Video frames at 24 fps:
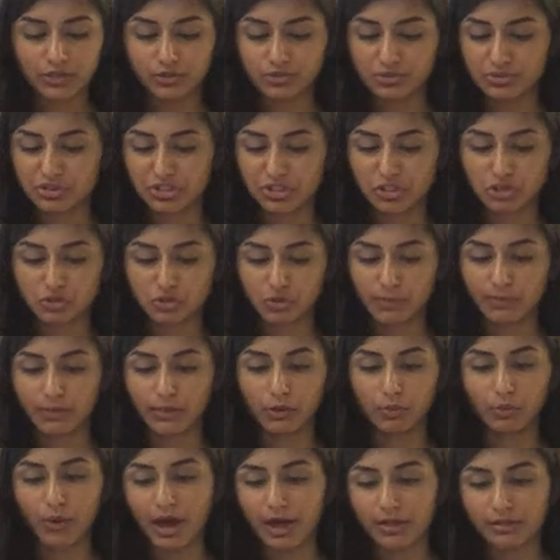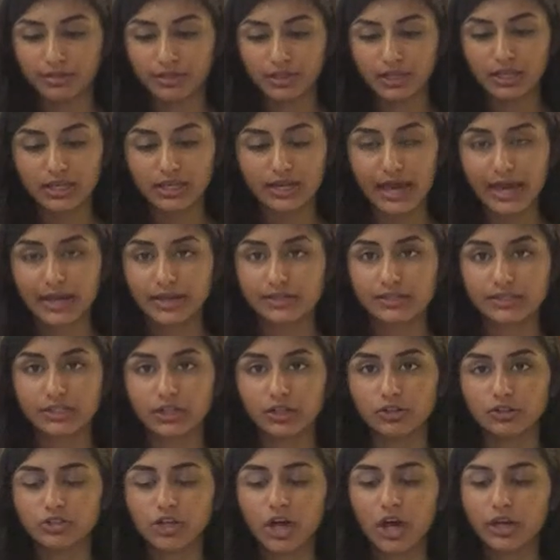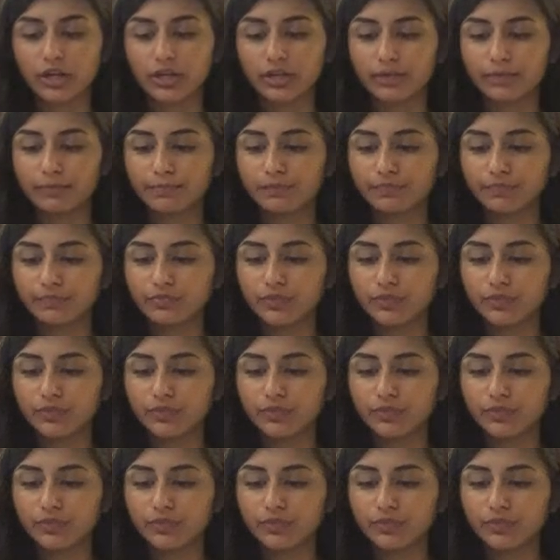who was extremely wealthy and had a single daughter.